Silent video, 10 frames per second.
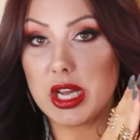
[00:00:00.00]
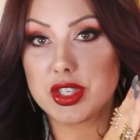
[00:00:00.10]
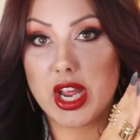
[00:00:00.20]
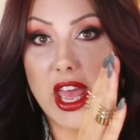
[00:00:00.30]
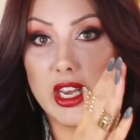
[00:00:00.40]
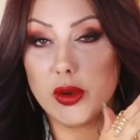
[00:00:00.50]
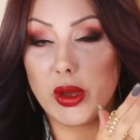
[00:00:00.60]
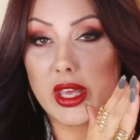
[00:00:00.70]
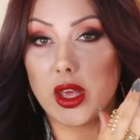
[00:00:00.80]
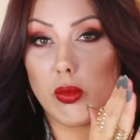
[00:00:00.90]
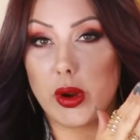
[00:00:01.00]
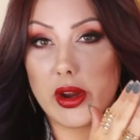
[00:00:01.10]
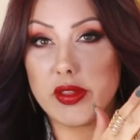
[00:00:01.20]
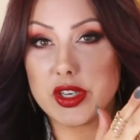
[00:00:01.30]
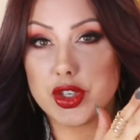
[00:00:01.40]
much anyone can
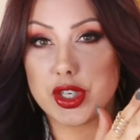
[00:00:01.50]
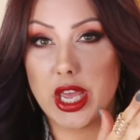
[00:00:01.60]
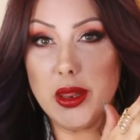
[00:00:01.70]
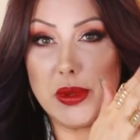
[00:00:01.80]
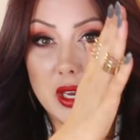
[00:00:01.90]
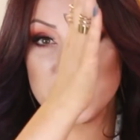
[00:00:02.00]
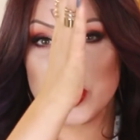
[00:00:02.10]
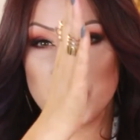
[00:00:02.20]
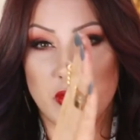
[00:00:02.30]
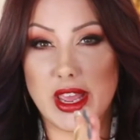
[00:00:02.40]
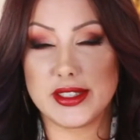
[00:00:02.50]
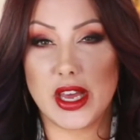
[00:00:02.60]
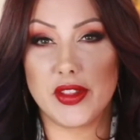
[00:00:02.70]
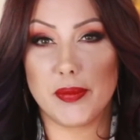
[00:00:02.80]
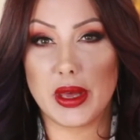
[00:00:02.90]
wear this shade because it's right
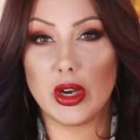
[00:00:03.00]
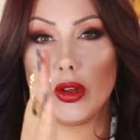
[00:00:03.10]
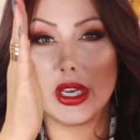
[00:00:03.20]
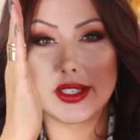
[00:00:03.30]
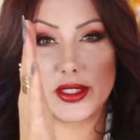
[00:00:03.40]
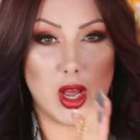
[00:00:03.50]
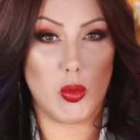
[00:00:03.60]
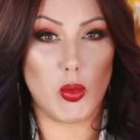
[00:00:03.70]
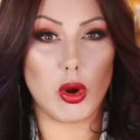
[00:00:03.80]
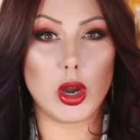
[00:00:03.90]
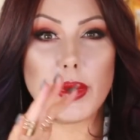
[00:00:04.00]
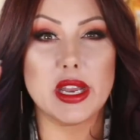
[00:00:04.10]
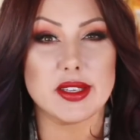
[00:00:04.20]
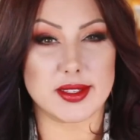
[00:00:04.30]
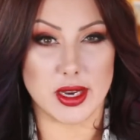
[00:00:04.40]
down the middle. It's not warm
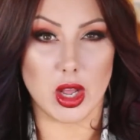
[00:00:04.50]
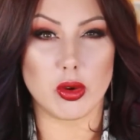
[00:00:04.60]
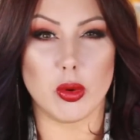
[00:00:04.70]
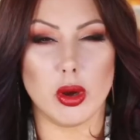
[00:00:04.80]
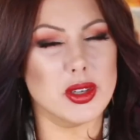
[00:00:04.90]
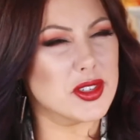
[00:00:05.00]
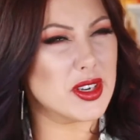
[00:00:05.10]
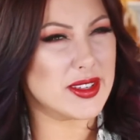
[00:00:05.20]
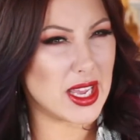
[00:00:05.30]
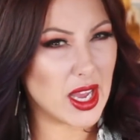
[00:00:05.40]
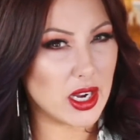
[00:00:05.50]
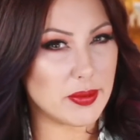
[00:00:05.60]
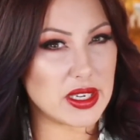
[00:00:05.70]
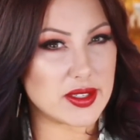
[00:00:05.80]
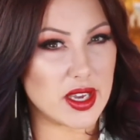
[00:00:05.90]
and it's not cool. So does that kind
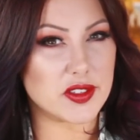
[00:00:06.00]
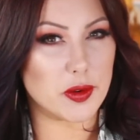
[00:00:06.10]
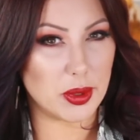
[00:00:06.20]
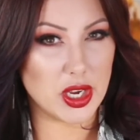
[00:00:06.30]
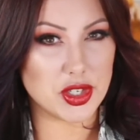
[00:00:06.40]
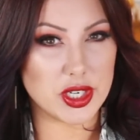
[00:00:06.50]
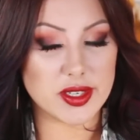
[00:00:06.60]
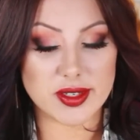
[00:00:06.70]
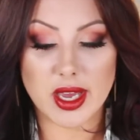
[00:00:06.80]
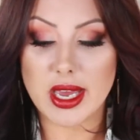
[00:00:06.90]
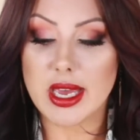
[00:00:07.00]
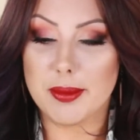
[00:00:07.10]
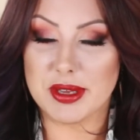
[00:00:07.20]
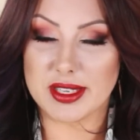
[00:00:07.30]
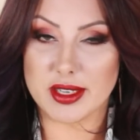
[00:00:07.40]
of make sense for blushes?
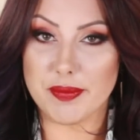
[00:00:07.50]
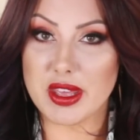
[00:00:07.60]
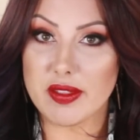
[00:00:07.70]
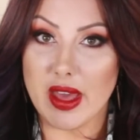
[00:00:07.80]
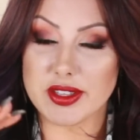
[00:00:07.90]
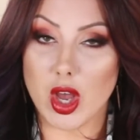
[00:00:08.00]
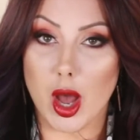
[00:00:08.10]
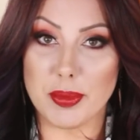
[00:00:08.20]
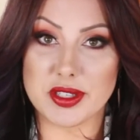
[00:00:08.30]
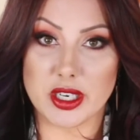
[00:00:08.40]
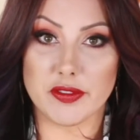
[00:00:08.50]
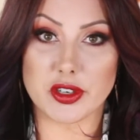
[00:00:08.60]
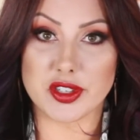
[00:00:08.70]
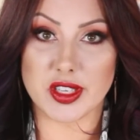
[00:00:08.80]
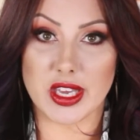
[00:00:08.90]
Pick something that's opposite of
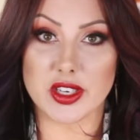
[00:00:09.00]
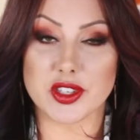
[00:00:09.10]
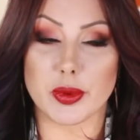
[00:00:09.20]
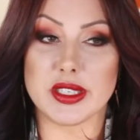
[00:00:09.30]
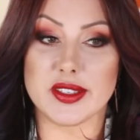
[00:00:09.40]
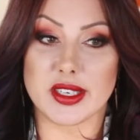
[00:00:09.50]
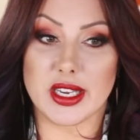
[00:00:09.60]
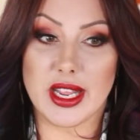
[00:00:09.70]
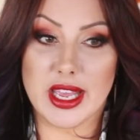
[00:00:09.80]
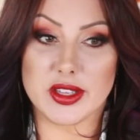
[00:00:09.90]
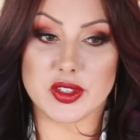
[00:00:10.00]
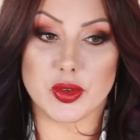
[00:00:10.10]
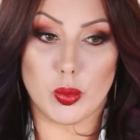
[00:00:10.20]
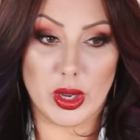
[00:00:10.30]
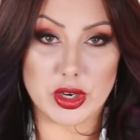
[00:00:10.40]
your skin so it doesn't
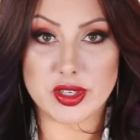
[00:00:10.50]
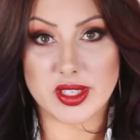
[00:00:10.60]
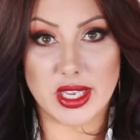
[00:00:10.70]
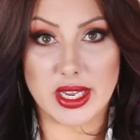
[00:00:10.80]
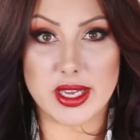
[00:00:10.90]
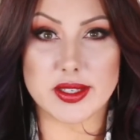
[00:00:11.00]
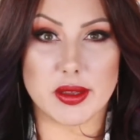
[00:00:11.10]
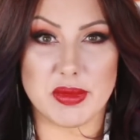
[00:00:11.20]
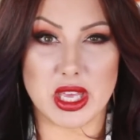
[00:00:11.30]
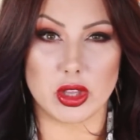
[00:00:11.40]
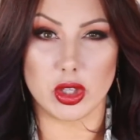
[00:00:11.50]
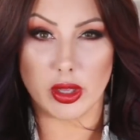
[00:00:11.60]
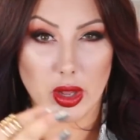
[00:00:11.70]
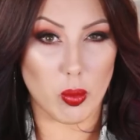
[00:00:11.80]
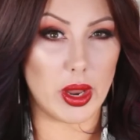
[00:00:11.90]
enhance what your skin is and make it
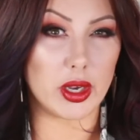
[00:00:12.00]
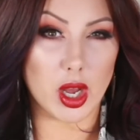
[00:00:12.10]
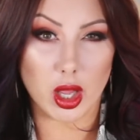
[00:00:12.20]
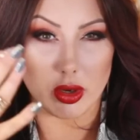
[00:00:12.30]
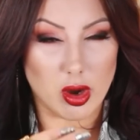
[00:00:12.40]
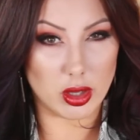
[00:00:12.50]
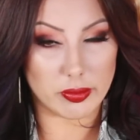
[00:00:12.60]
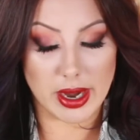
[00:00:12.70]
look like one color all